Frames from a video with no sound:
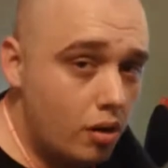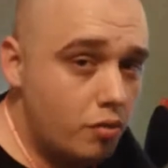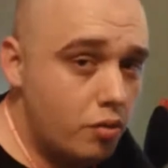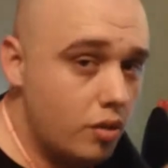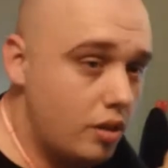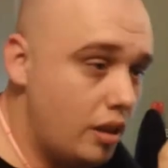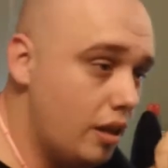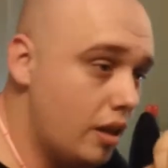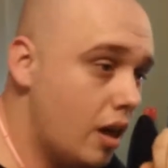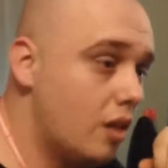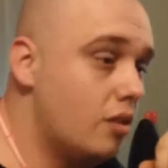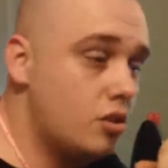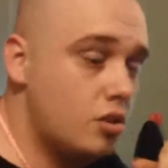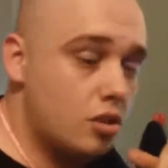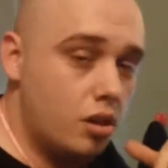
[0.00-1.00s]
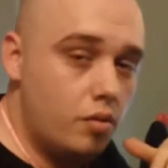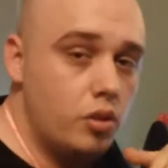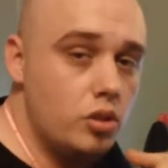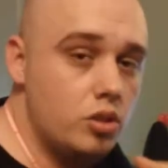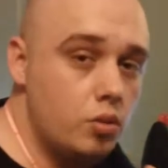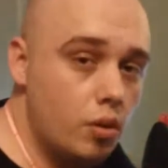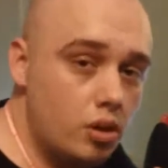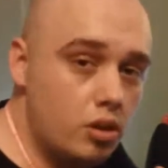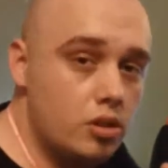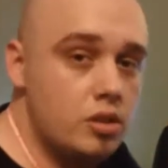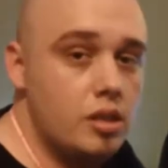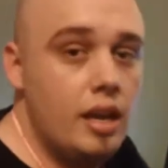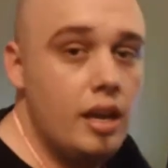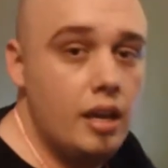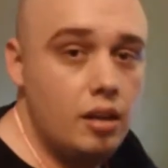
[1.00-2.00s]
for the other server to
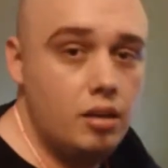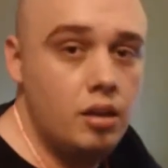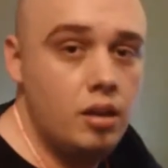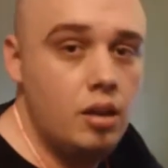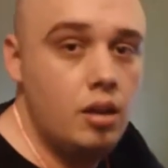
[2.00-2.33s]
understand